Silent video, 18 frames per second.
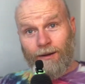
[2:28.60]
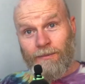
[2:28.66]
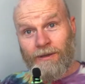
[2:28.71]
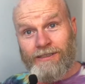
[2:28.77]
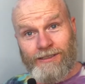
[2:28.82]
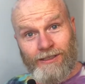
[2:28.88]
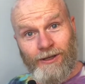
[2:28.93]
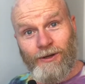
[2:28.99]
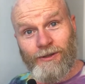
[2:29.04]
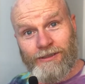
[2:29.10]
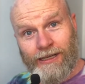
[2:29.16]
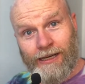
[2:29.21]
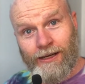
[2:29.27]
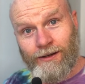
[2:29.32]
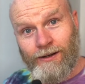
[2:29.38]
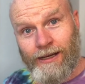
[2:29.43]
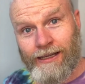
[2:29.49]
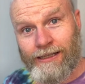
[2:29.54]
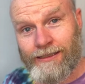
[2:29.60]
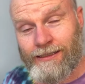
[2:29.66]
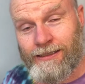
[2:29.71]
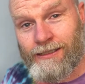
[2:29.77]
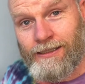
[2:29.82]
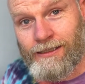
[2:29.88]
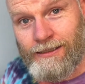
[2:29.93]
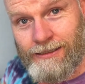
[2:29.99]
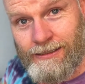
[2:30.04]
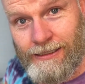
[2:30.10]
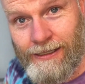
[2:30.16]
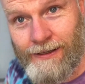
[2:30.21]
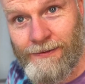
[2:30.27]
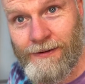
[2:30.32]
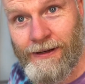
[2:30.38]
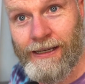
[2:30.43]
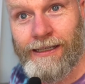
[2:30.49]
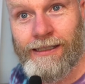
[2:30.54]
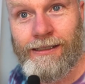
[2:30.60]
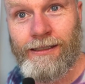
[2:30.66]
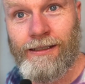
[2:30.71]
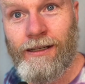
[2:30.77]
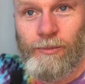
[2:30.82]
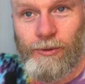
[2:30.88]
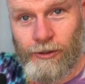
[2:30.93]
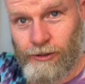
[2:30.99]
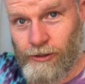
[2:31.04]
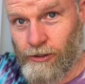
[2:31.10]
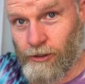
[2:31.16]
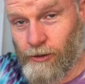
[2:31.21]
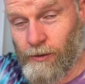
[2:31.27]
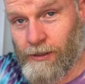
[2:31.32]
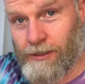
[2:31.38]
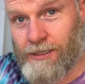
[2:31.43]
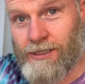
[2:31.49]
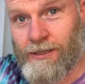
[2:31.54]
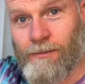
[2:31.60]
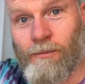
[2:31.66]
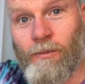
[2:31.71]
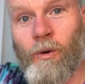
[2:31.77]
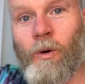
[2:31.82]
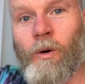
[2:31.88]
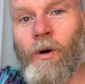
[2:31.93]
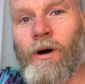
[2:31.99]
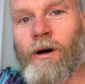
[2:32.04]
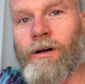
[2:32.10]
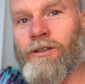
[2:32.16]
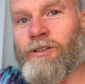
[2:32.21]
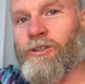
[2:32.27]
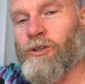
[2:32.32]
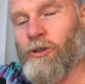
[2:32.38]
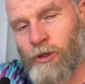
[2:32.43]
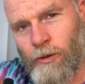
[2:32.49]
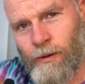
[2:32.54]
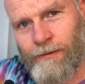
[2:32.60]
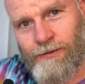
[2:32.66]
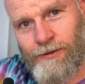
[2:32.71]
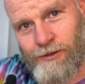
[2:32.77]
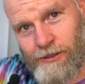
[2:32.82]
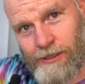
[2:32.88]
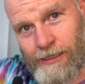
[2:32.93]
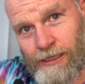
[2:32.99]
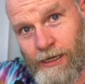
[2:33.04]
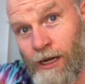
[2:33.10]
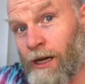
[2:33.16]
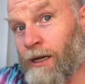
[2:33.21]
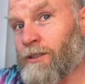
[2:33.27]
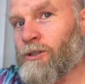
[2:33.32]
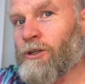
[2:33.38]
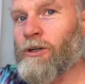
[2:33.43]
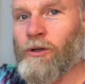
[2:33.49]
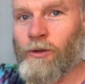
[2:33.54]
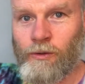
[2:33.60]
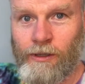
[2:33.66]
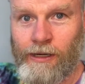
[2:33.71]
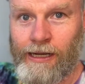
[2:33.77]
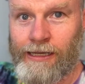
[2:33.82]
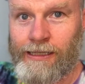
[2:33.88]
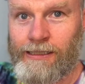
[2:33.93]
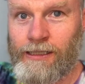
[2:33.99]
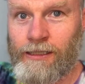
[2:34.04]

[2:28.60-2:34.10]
must go now and see if I can procure some more pseudoephedrine hydrochloride.